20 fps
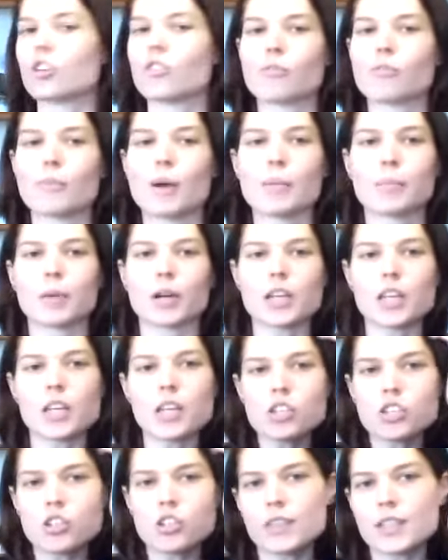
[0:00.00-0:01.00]
So remember,
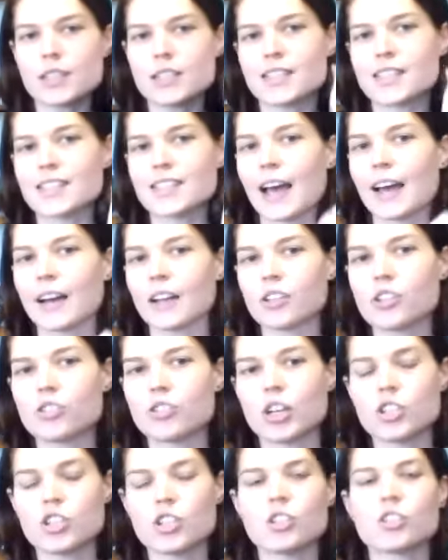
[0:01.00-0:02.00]
each of these static
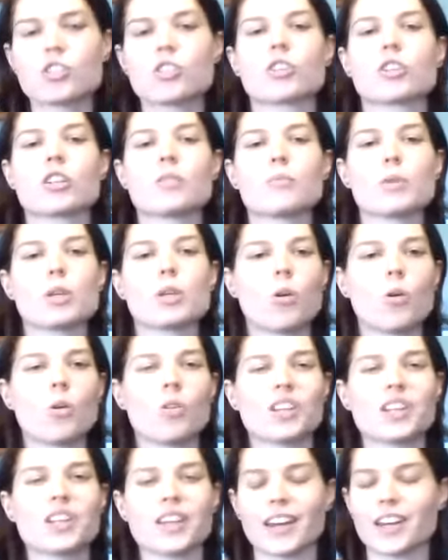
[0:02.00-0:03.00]
stretches, you're going to be
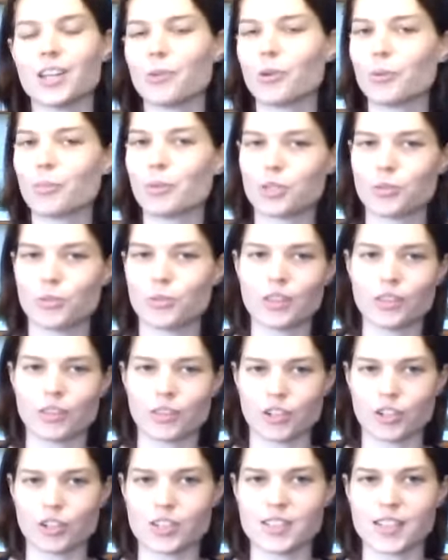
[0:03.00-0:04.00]
holding anywhere between
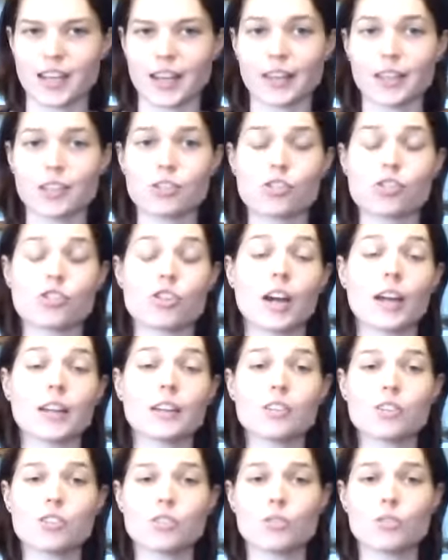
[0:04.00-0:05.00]
30 seconds,
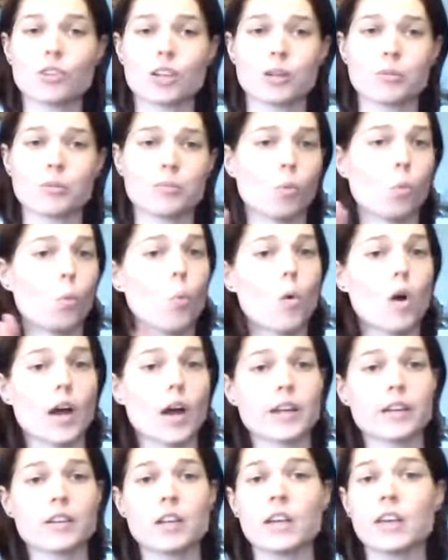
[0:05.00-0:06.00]
trying to do them
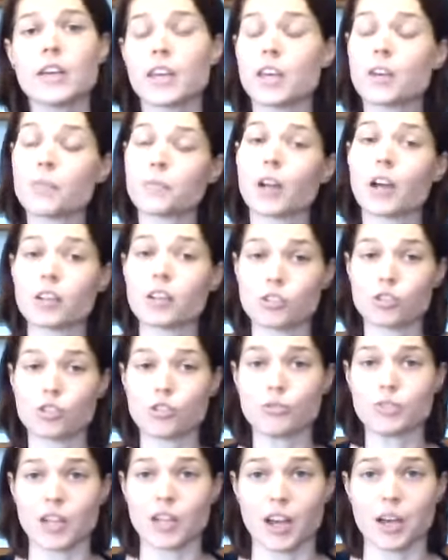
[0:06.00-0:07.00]
1, if not
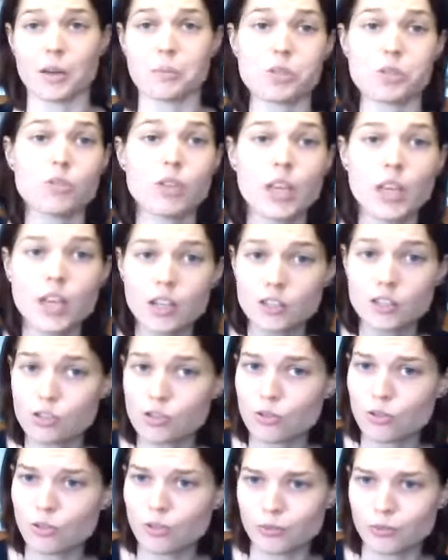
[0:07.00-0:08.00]
2 times. You can
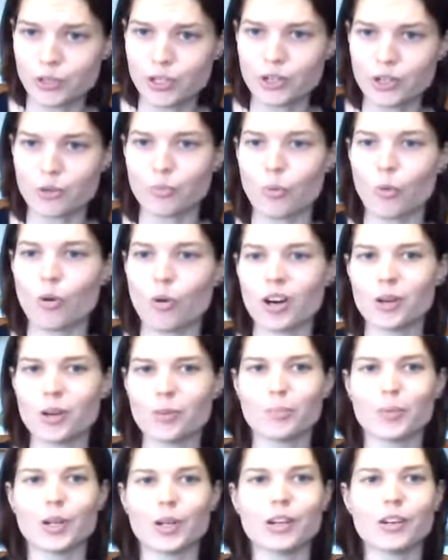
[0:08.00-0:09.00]
do 3 or
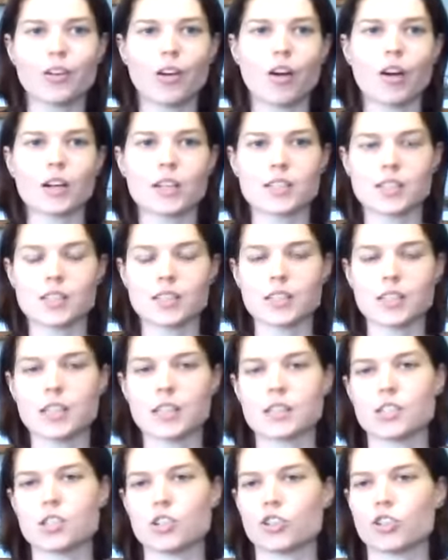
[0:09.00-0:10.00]
more, but
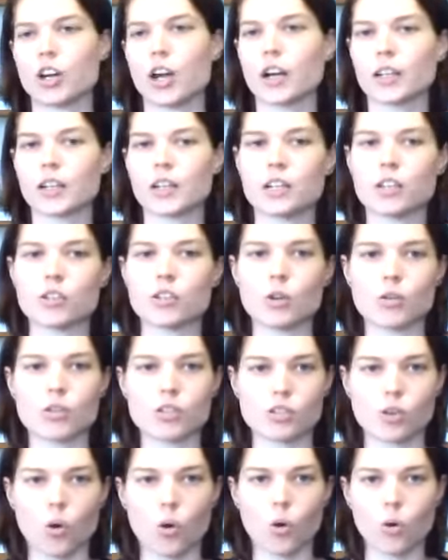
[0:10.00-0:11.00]
honestly, you're not going to
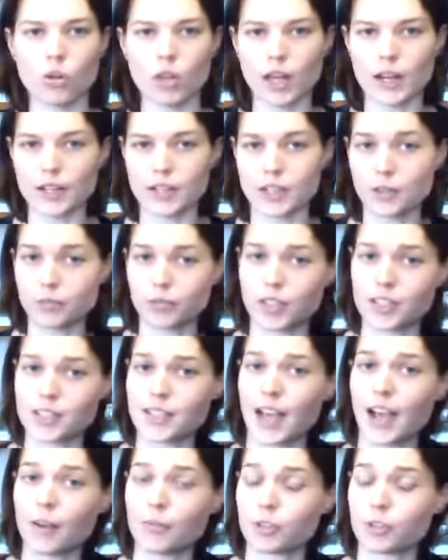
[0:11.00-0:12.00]
notice a whole lot of difference
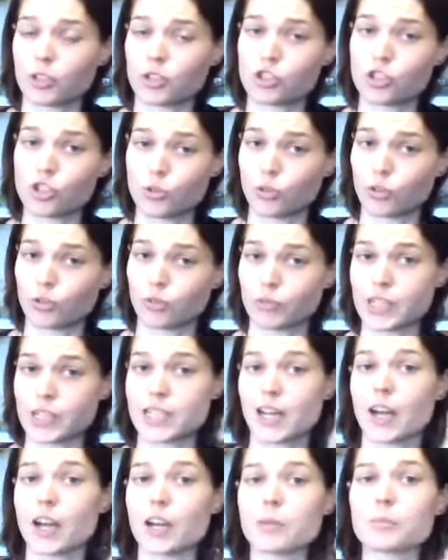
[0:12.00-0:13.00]
after 2 or 3
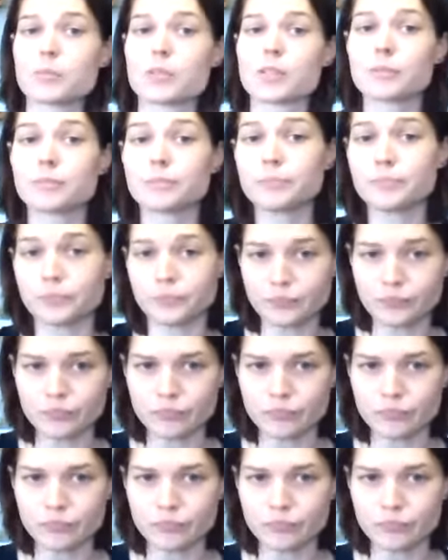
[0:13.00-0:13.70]
times.